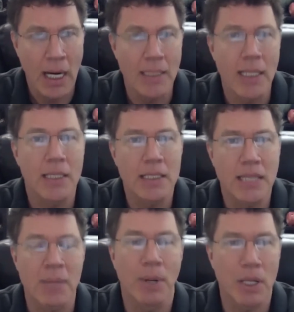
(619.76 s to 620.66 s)
And then the
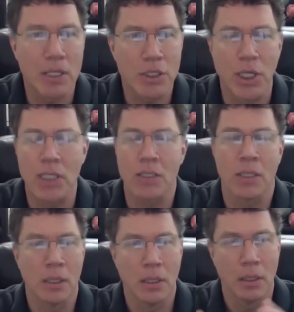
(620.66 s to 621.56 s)
second part is just,
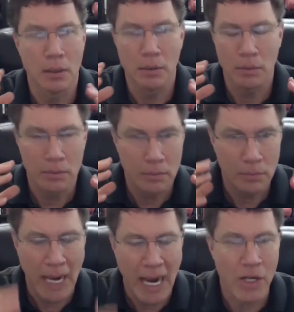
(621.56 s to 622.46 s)

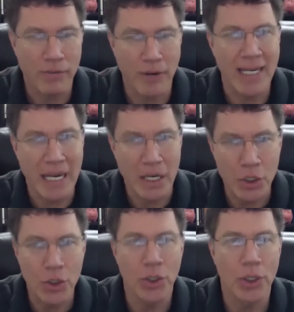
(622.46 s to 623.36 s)
how do you find a
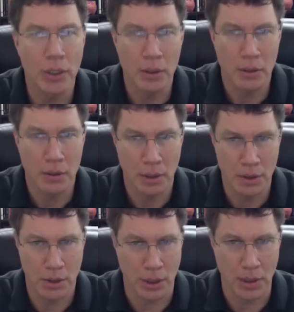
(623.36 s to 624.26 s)
good attorney?